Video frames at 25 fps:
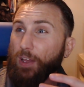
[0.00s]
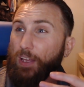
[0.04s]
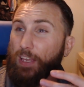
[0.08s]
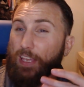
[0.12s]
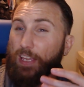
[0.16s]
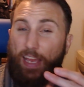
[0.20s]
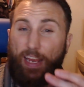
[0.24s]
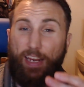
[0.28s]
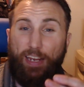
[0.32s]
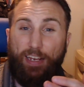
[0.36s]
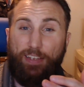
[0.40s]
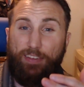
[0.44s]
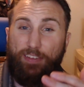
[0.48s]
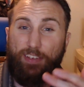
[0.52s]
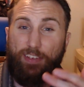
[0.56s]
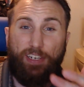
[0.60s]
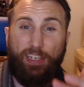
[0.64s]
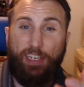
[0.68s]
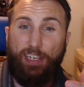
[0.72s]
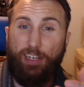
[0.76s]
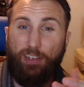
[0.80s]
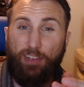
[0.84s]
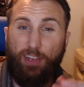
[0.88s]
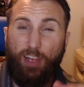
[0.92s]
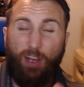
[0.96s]
getting the
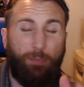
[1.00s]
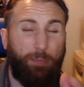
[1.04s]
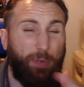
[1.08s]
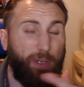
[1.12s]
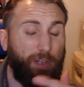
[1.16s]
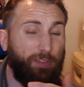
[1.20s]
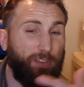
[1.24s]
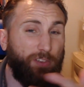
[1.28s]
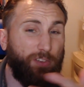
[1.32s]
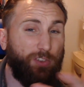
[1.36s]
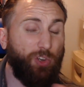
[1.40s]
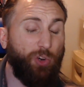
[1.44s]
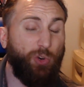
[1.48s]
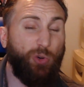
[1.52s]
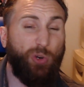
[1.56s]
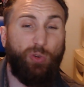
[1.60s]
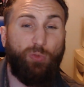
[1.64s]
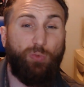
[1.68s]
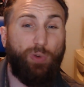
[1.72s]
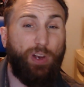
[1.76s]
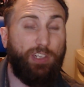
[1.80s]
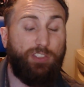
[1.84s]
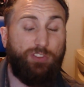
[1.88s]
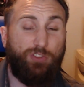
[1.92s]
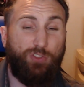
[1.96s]
needle up, even during
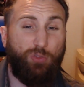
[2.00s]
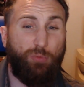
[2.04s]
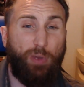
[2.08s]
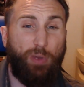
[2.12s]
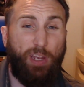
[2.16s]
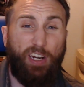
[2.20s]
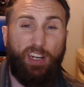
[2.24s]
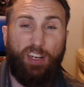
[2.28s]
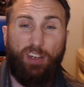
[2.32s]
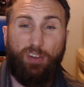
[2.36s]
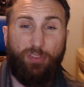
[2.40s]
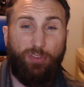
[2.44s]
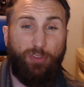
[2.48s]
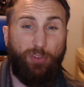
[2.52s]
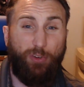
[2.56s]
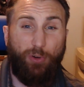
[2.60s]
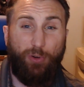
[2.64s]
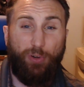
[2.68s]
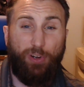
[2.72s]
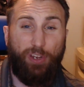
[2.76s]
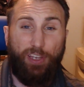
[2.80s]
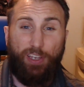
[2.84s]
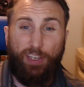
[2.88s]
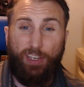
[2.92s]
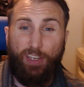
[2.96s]
WrestleMania
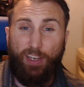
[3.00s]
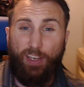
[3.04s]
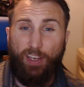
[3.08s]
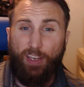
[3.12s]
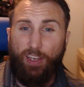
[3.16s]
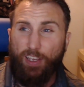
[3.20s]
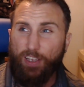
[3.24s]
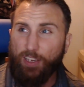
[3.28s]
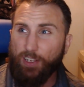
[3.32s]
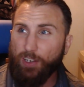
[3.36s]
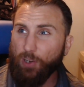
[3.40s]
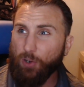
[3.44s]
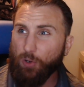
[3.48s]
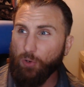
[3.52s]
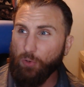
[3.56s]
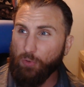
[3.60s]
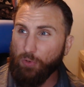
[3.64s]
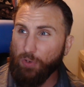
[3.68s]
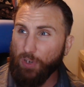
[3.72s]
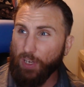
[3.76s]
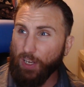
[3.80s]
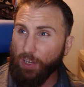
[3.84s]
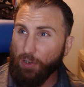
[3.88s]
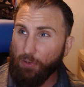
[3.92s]
30. You know, uh,